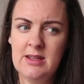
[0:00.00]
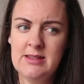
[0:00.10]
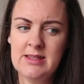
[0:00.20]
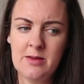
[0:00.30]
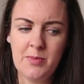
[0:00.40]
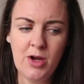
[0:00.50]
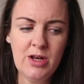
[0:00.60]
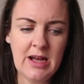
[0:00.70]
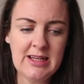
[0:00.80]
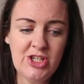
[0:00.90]
it
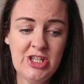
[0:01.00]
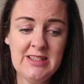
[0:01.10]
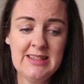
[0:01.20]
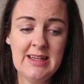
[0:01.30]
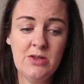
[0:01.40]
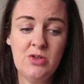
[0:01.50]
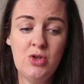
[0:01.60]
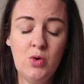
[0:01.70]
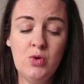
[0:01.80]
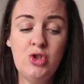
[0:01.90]
about? And she said,
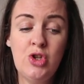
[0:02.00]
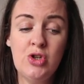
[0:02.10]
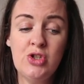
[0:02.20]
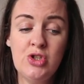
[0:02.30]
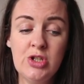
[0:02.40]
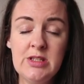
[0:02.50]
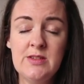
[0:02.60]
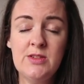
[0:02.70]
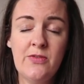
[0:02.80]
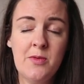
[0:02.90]
no, there's
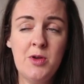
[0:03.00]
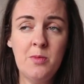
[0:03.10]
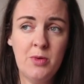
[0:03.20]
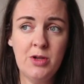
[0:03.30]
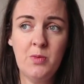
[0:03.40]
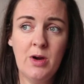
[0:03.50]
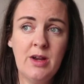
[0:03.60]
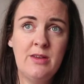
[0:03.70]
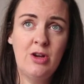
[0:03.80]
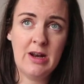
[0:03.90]
just from your blood
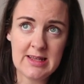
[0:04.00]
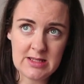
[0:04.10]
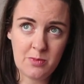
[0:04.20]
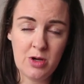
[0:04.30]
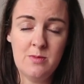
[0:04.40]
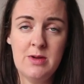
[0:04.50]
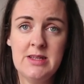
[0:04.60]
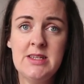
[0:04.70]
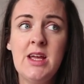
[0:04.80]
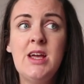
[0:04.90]
work in your last
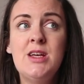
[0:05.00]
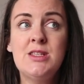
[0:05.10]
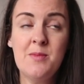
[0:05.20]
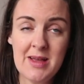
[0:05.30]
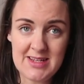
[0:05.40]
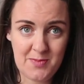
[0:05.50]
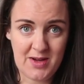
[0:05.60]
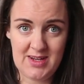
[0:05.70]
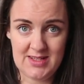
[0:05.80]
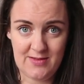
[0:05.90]
appointment, some
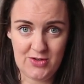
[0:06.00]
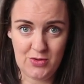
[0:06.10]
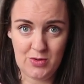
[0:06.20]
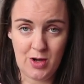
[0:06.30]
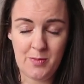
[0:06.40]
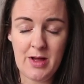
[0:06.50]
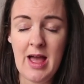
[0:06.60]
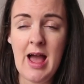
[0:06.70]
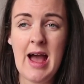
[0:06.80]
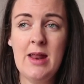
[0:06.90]
antibodies have shown up.
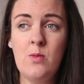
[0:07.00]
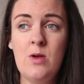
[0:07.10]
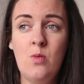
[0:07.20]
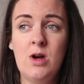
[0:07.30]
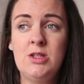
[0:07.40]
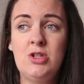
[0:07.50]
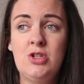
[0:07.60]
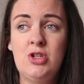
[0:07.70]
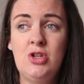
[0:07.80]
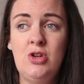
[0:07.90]
And we
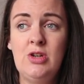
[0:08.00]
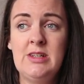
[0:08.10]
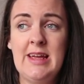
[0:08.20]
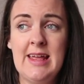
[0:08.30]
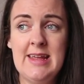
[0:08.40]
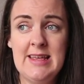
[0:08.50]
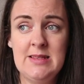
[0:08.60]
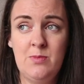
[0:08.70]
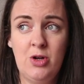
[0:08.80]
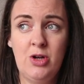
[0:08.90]
want to get
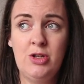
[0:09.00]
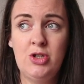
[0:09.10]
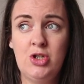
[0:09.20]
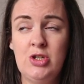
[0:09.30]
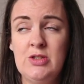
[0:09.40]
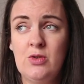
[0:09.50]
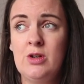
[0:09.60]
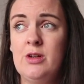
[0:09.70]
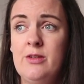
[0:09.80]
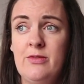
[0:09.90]
his blood to
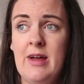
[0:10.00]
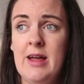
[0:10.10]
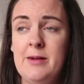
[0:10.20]
sort of